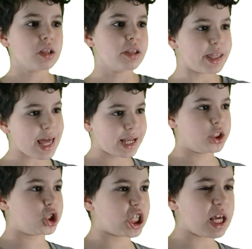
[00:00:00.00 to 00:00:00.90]

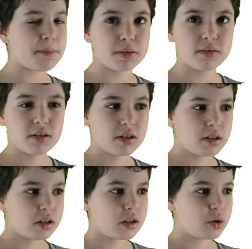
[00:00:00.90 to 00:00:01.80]
Next shape,
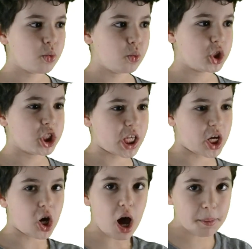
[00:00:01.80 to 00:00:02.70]
which is a
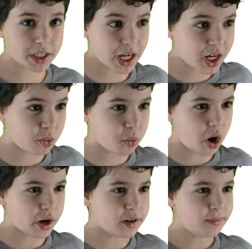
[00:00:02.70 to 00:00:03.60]
complicated
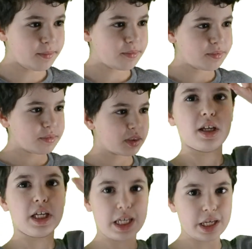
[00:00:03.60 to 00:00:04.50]
one,
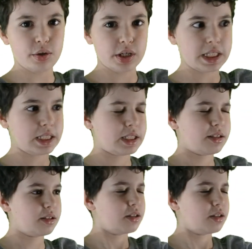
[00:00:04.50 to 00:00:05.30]
here it is.